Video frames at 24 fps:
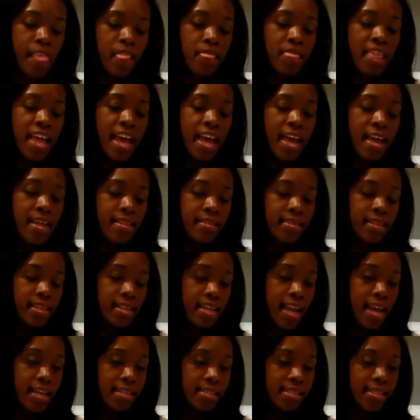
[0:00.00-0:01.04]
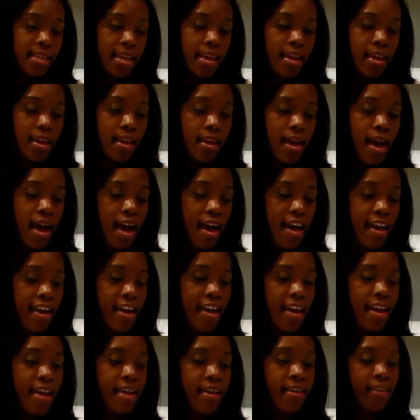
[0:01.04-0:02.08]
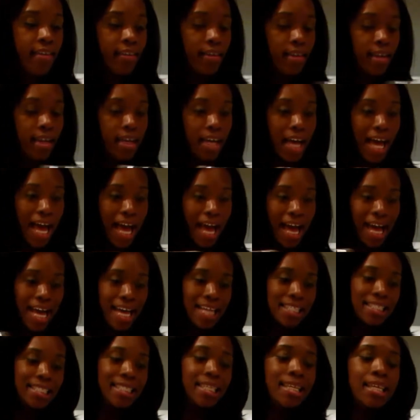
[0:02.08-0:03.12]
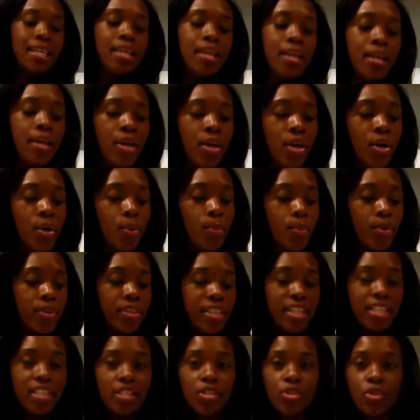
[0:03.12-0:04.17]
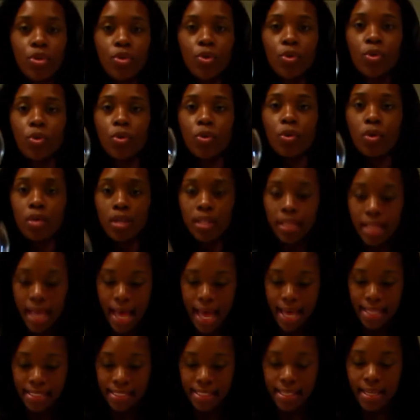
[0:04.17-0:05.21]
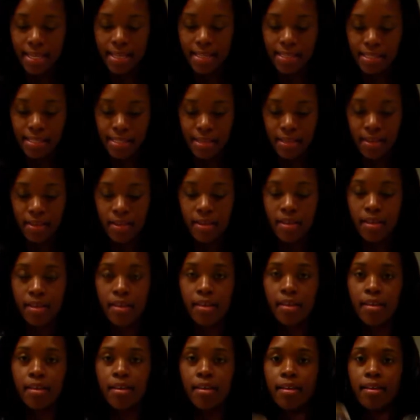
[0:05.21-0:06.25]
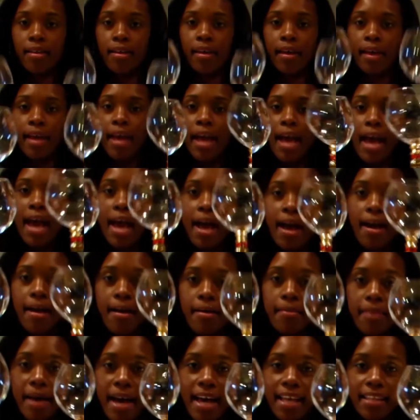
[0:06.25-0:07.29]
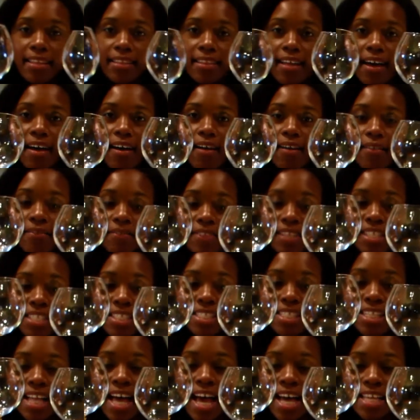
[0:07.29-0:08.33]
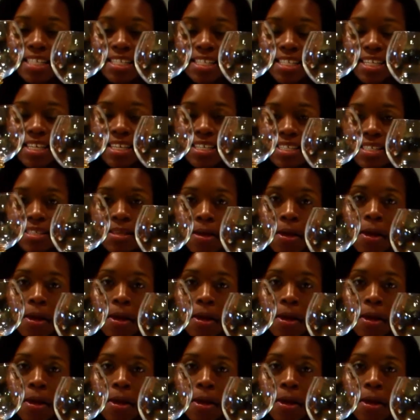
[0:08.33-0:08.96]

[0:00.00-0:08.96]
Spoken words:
Then the next thing I got were these cool glasses. I love these glasses.